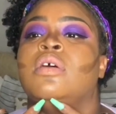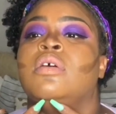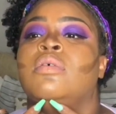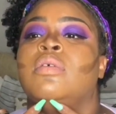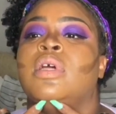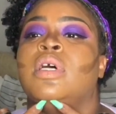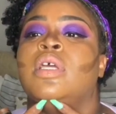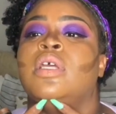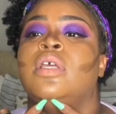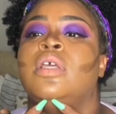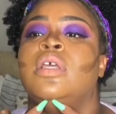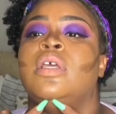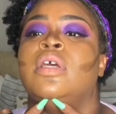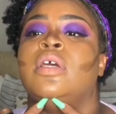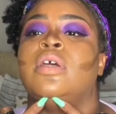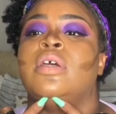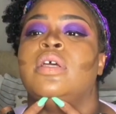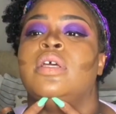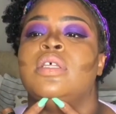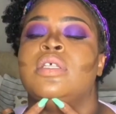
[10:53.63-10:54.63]
I
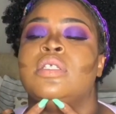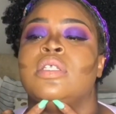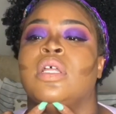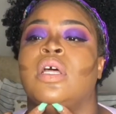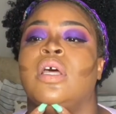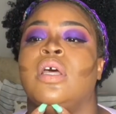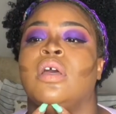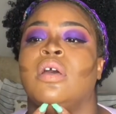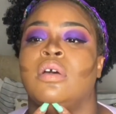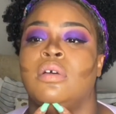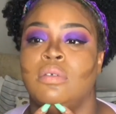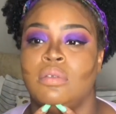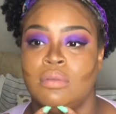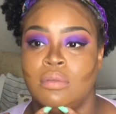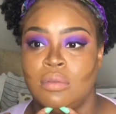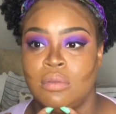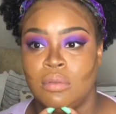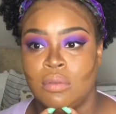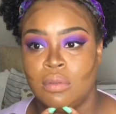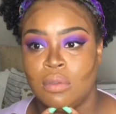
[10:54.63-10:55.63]
continue to contour
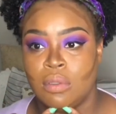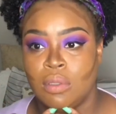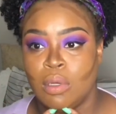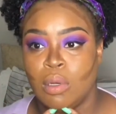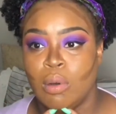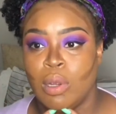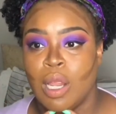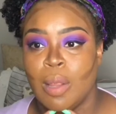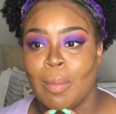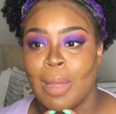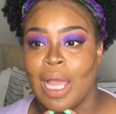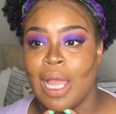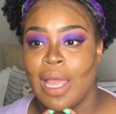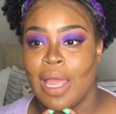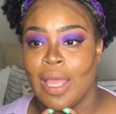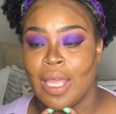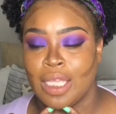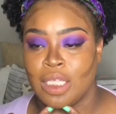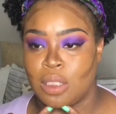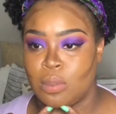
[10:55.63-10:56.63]
my face,
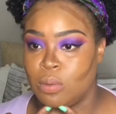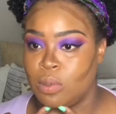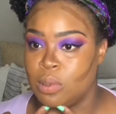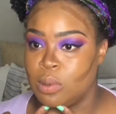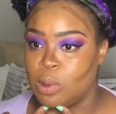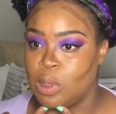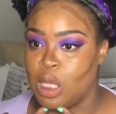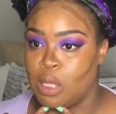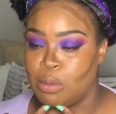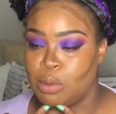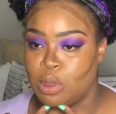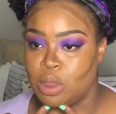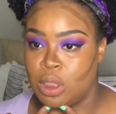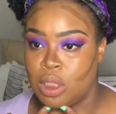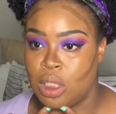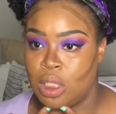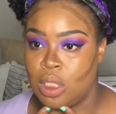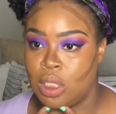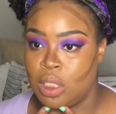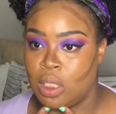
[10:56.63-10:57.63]
and I'm showing
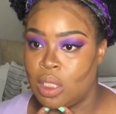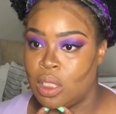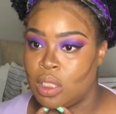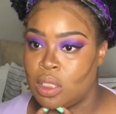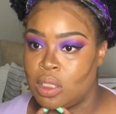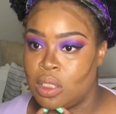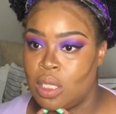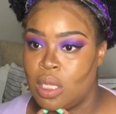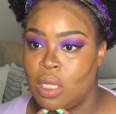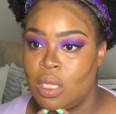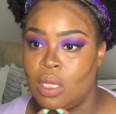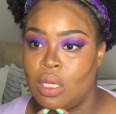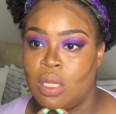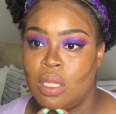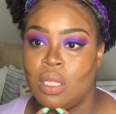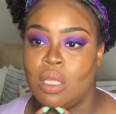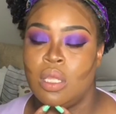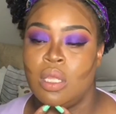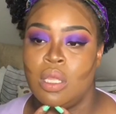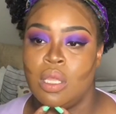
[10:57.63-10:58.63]
how to erase the
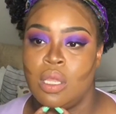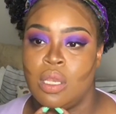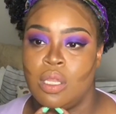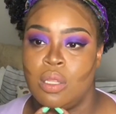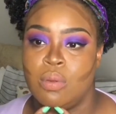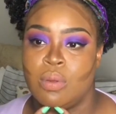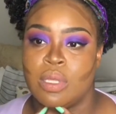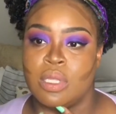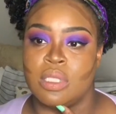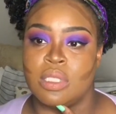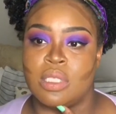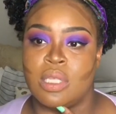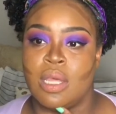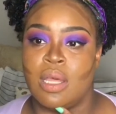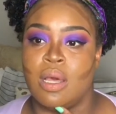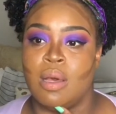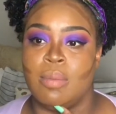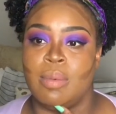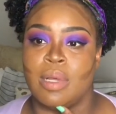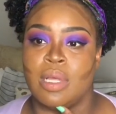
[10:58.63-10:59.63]
double chin.
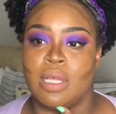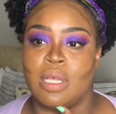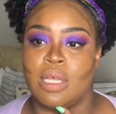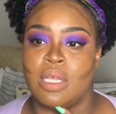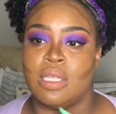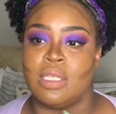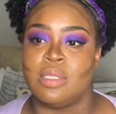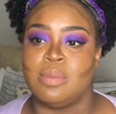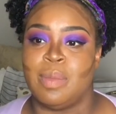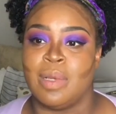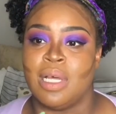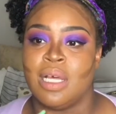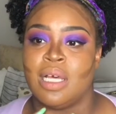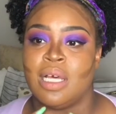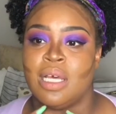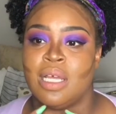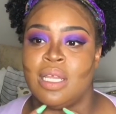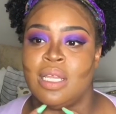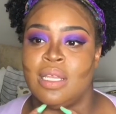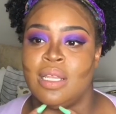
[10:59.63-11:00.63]
So I basically lifted my
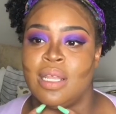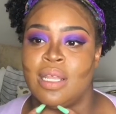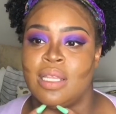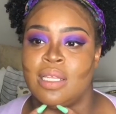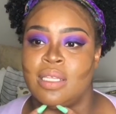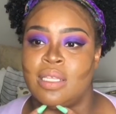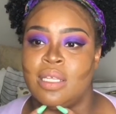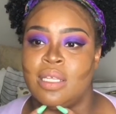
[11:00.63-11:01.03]
neck and showed